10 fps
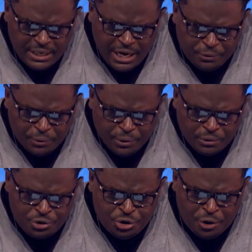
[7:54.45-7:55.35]
and
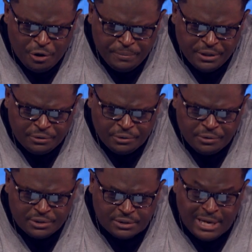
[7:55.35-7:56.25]
ruled Germany
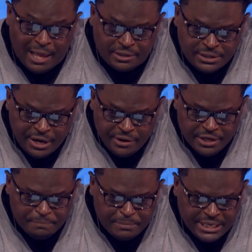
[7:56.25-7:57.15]
through
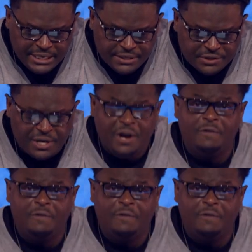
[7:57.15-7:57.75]
totalitarian means